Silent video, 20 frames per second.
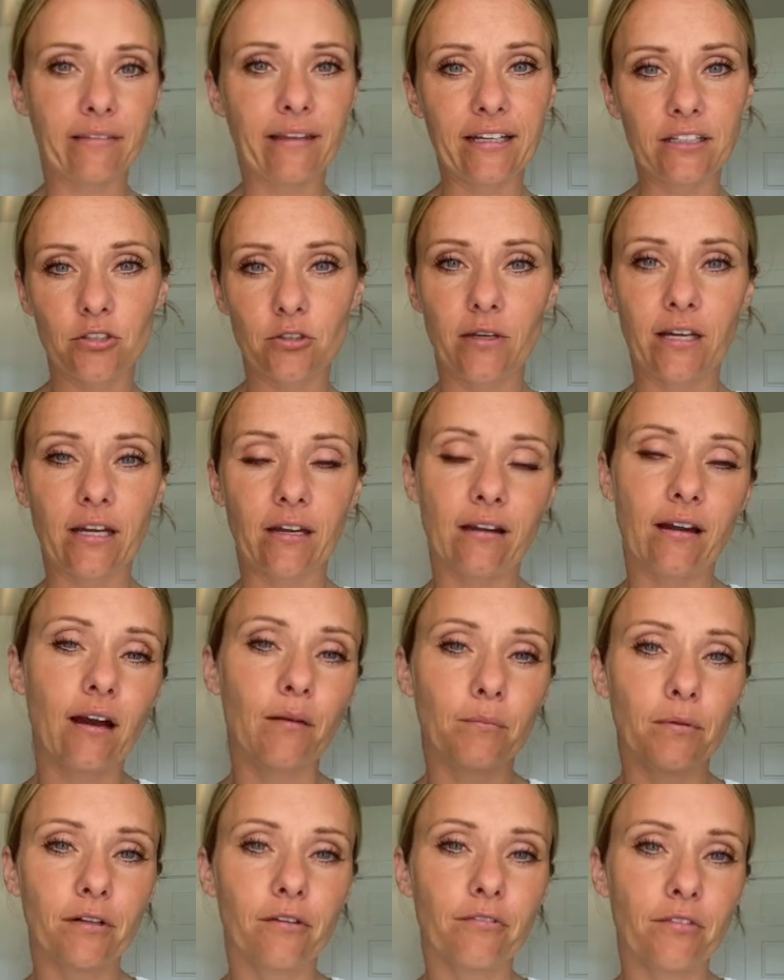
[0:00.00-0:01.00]
Like doing a
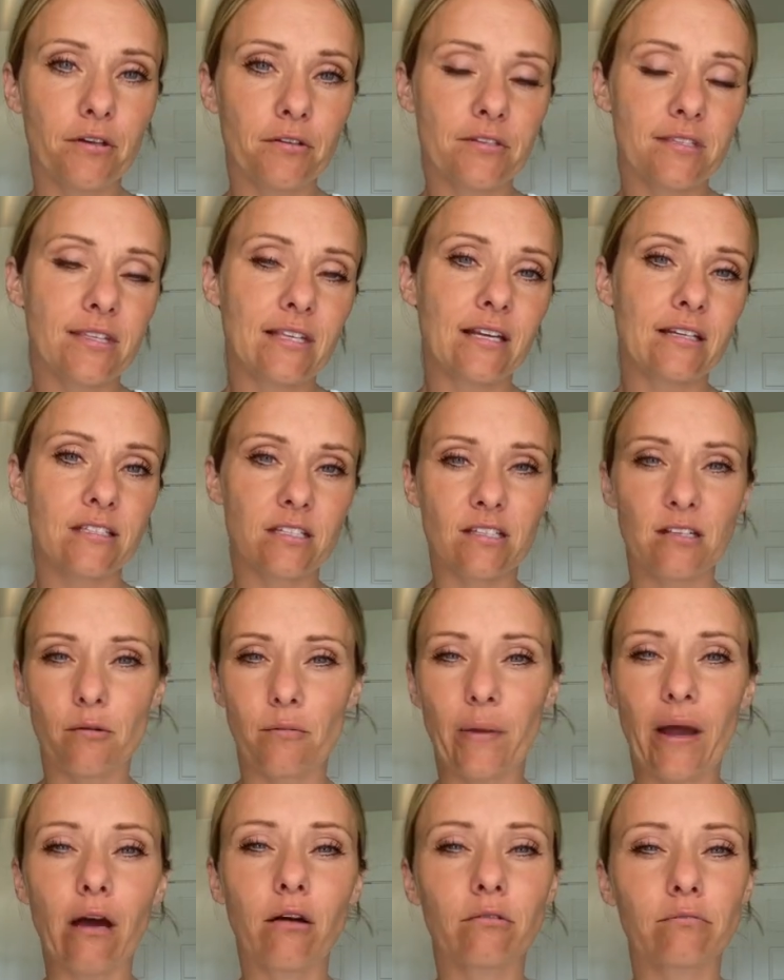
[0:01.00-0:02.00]
couple of those things to
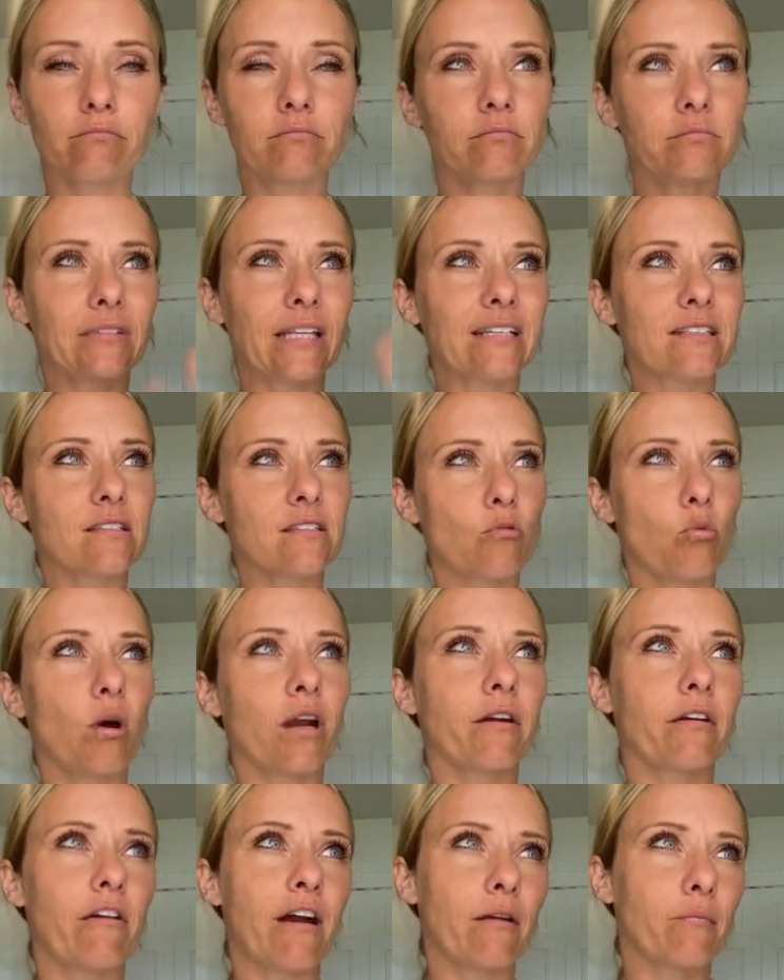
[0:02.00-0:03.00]
about, that's the
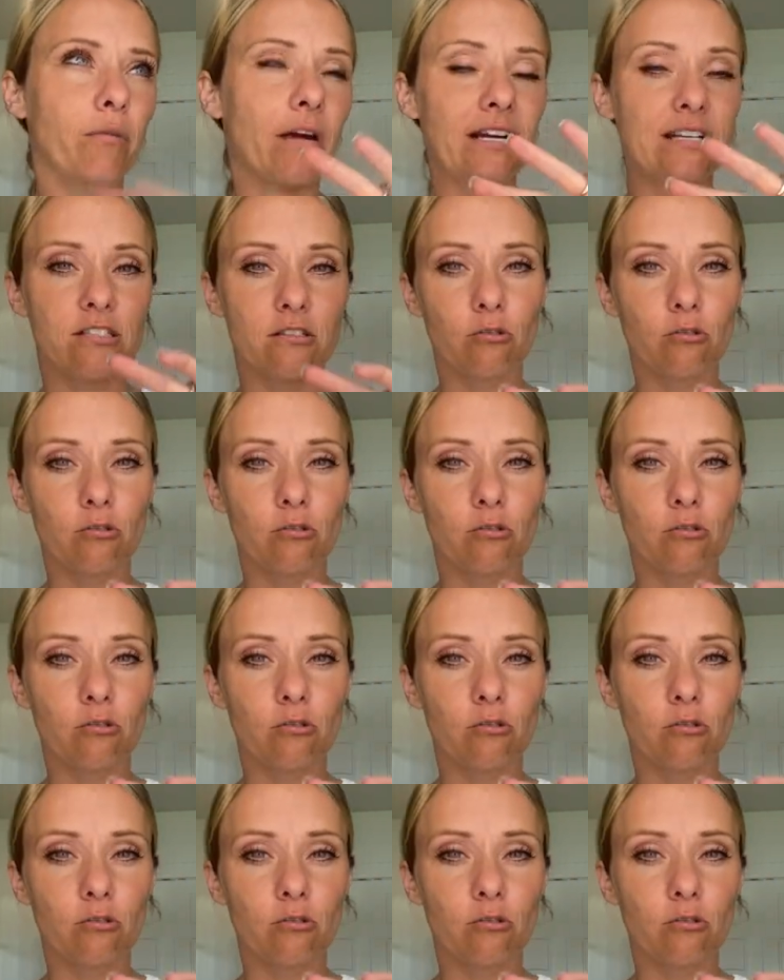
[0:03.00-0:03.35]
one grand prize.